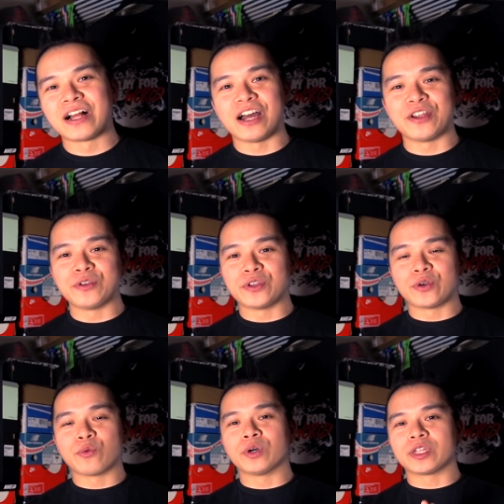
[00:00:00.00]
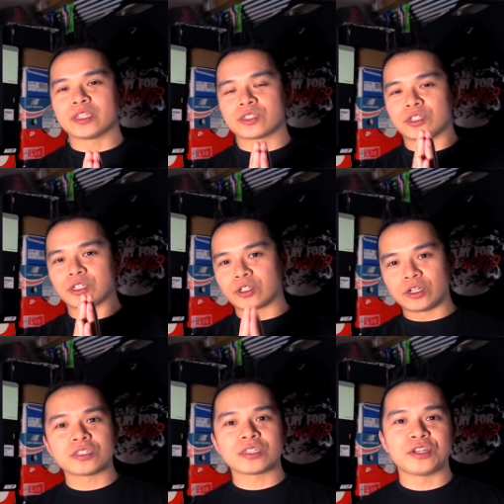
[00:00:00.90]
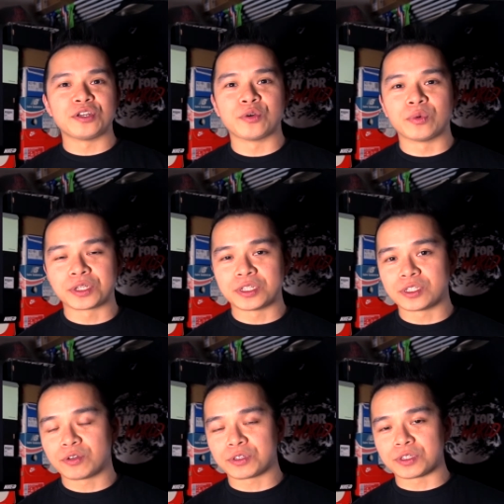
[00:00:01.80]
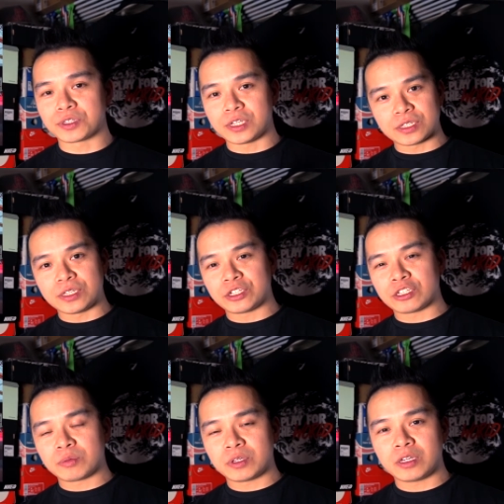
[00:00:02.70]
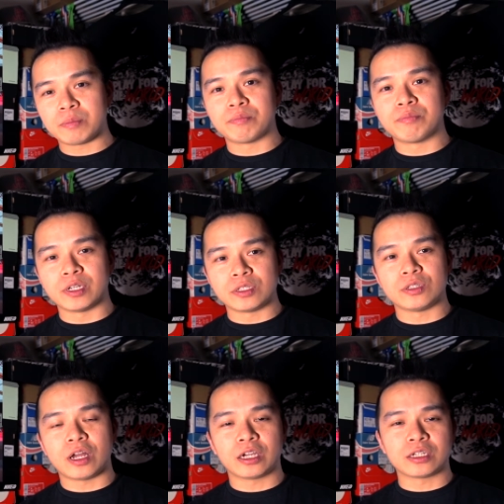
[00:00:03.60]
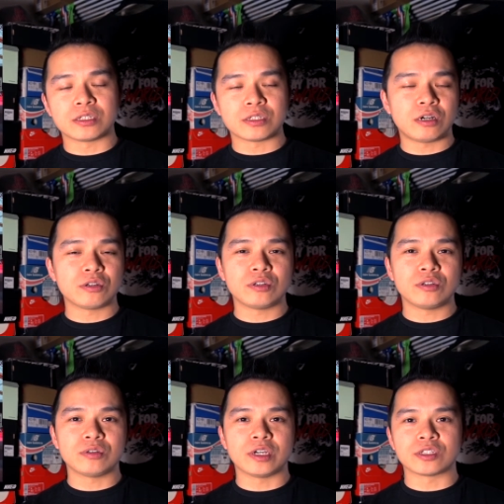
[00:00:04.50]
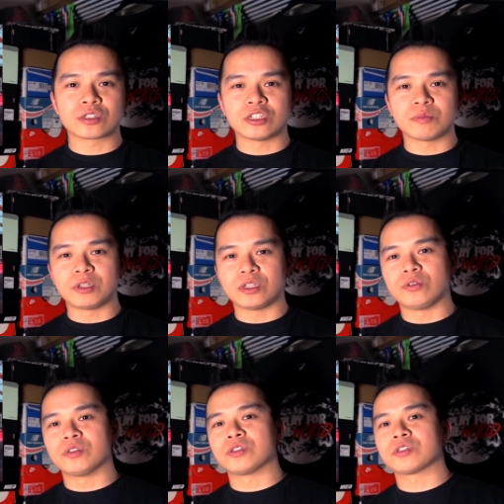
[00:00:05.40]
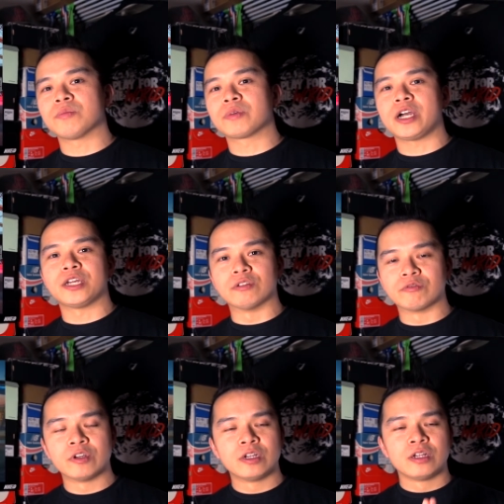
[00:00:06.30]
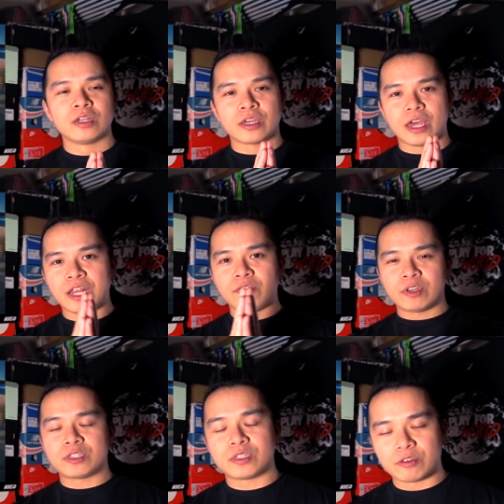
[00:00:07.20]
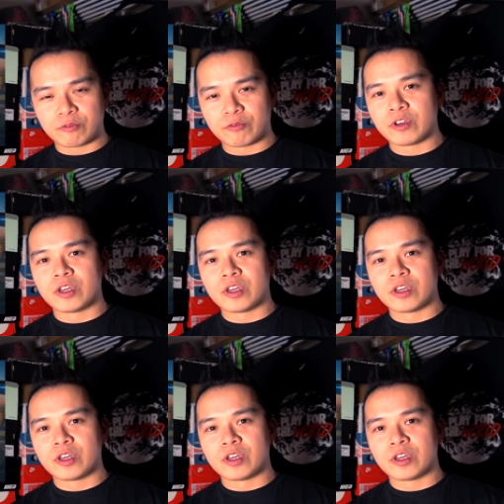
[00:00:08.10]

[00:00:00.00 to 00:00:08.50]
I don't know what it's going to cost, I don't know what the 0 to 60 going to be, but I can tell you it's going to be using some kind of innovative